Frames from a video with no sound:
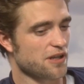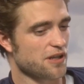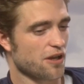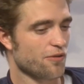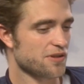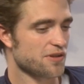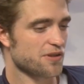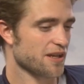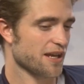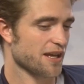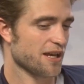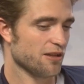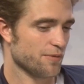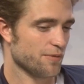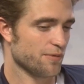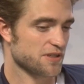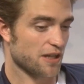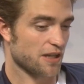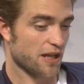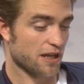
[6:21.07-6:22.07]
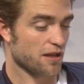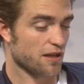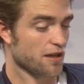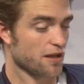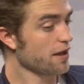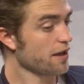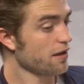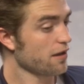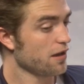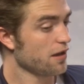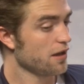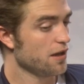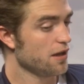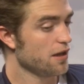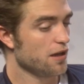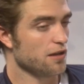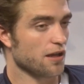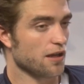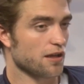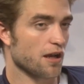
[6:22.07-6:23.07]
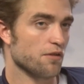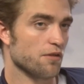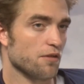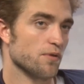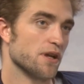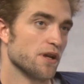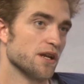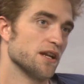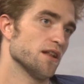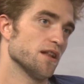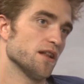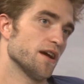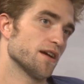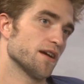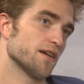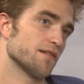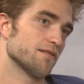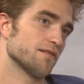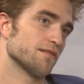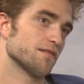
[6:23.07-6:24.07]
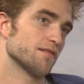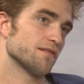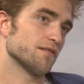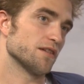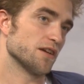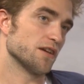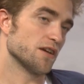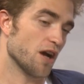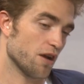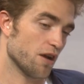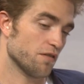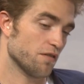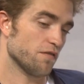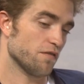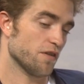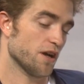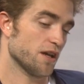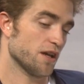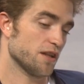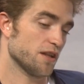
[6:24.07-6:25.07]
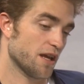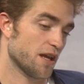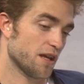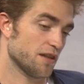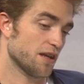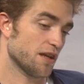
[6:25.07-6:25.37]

I always like elements. Like I really like the gunfight at the end.